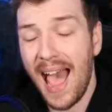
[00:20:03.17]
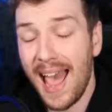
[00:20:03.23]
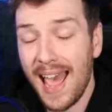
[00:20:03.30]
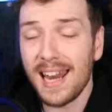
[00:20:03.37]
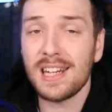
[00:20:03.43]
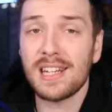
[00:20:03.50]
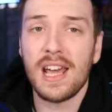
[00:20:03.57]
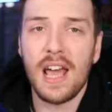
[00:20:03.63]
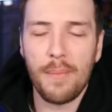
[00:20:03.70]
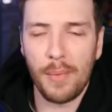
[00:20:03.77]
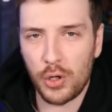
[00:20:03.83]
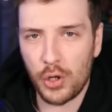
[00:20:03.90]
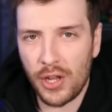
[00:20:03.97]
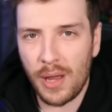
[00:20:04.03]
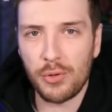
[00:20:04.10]
And
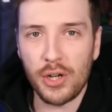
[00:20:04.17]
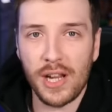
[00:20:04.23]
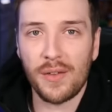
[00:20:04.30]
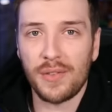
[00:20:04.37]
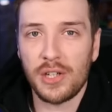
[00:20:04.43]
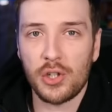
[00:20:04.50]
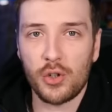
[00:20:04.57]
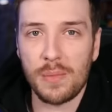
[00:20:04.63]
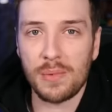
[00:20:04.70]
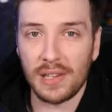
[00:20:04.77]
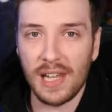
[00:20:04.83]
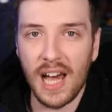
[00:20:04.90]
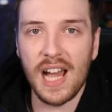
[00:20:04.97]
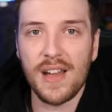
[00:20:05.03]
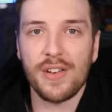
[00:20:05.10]
make sure to come check out these streams
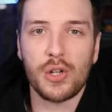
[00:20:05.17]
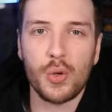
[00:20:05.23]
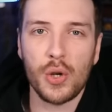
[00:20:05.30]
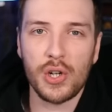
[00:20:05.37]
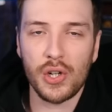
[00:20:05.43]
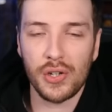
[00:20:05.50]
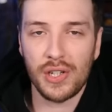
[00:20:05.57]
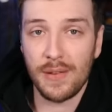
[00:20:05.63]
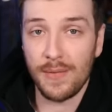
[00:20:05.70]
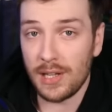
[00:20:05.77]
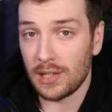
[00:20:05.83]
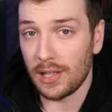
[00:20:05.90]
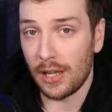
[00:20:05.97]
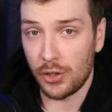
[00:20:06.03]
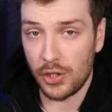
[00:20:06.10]
live at
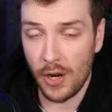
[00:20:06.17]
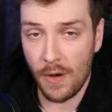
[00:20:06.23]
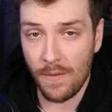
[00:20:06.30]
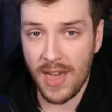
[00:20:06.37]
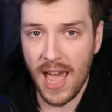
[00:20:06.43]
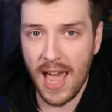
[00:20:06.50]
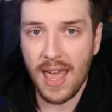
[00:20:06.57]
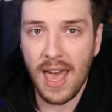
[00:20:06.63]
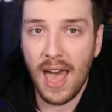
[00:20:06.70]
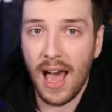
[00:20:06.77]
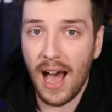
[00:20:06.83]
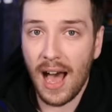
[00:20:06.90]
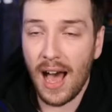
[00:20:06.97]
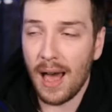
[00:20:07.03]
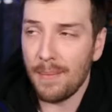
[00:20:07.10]
twitch.tv slash cdawgva.
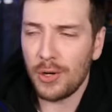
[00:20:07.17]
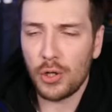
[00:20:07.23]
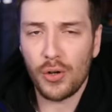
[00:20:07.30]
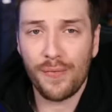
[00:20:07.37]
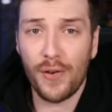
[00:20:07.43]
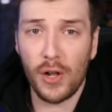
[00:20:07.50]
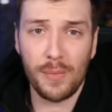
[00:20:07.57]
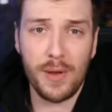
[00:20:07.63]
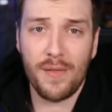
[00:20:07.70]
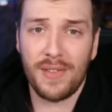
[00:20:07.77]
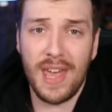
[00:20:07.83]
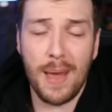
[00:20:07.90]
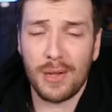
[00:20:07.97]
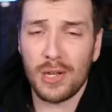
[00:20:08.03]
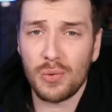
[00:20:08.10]
Uh, and make sure to follow me over
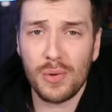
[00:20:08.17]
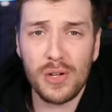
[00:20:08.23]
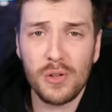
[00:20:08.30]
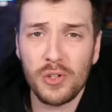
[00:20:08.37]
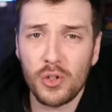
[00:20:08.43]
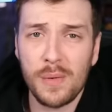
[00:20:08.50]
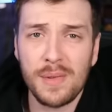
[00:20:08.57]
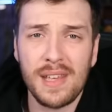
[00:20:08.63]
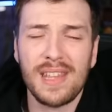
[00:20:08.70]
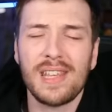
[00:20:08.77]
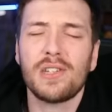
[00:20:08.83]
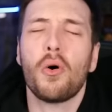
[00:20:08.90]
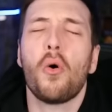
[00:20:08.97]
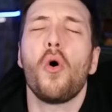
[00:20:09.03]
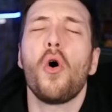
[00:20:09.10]
there because we're doing streams like
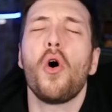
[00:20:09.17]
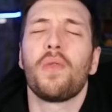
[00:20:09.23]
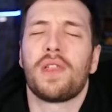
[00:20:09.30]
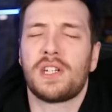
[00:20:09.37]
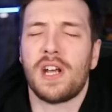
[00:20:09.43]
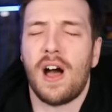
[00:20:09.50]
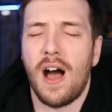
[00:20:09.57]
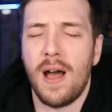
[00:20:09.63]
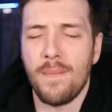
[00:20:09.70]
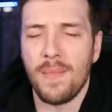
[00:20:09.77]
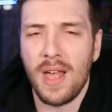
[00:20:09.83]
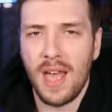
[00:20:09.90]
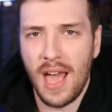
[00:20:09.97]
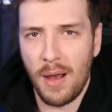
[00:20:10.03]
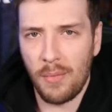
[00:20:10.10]
this all the
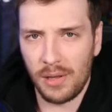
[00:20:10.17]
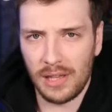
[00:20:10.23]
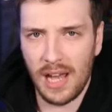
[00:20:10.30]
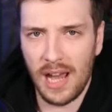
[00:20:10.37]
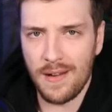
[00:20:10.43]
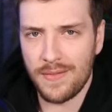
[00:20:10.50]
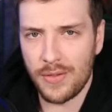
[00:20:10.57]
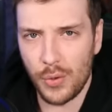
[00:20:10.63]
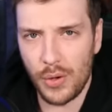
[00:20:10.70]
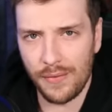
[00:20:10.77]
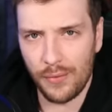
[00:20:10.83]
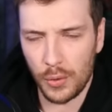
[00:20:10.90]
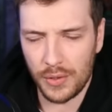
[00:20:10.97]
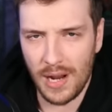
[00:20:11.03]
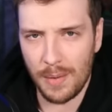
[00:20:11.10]
time, and we're live three
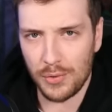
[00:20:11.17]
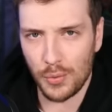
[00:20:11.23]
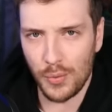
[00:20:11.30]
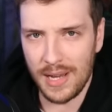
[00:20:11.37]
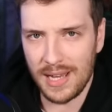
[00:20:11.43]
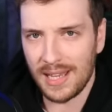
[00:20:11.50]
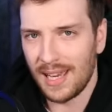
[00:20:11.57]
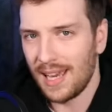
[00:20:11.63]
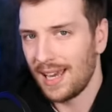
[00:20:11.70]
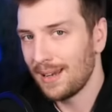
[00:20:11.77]
to four times a week.